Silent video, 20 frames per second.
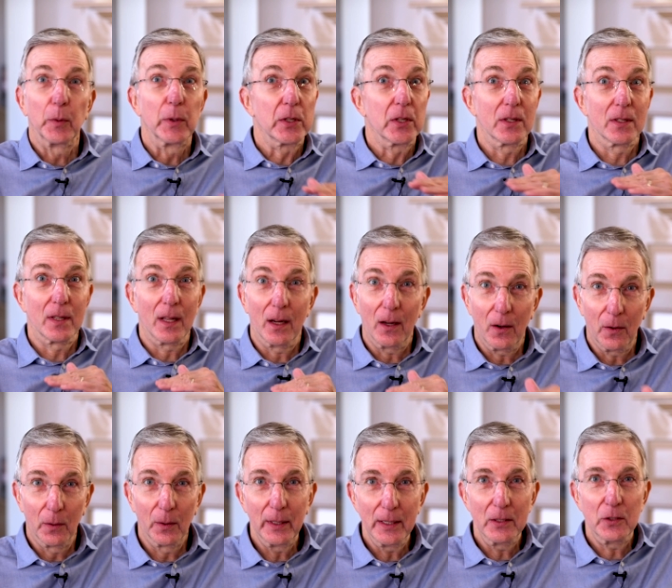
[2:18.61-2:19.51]
which is the
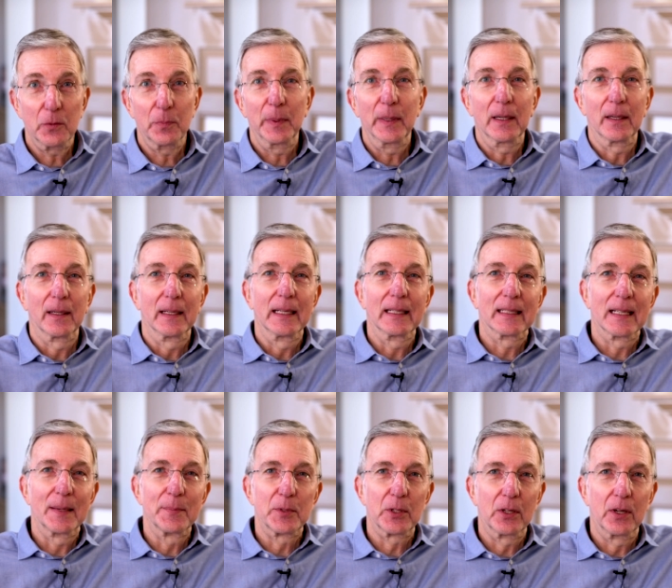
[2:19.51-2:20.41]
Holy Spirit, he
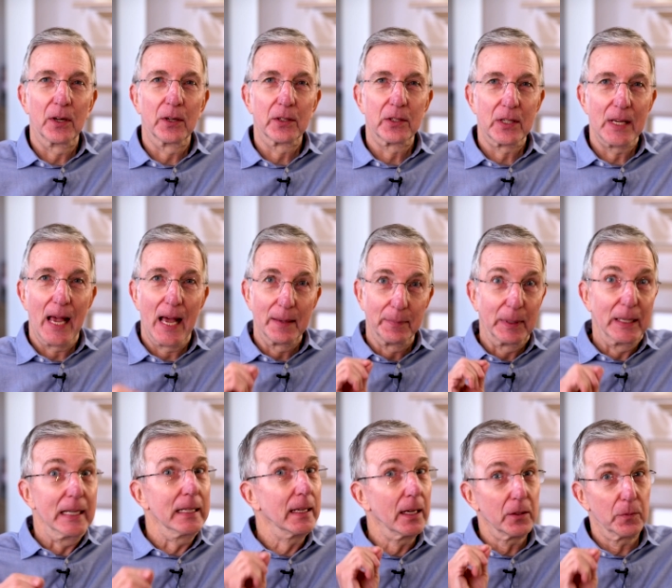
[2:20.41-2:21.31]
comes alongside,
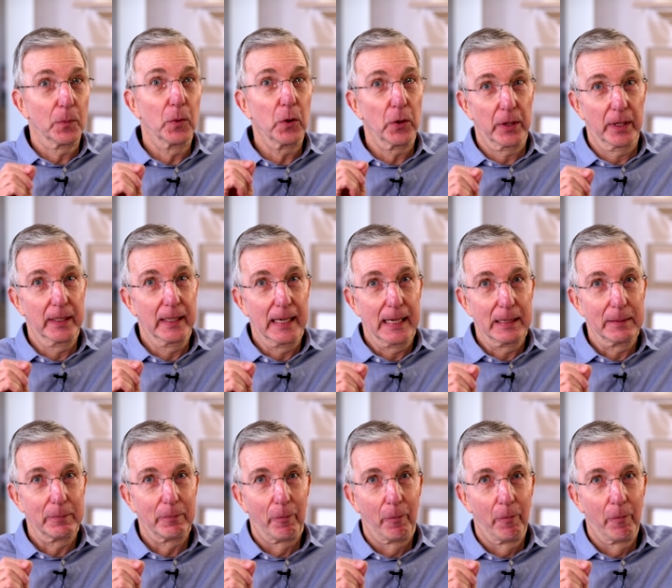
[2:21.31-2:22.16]
but he does more than that.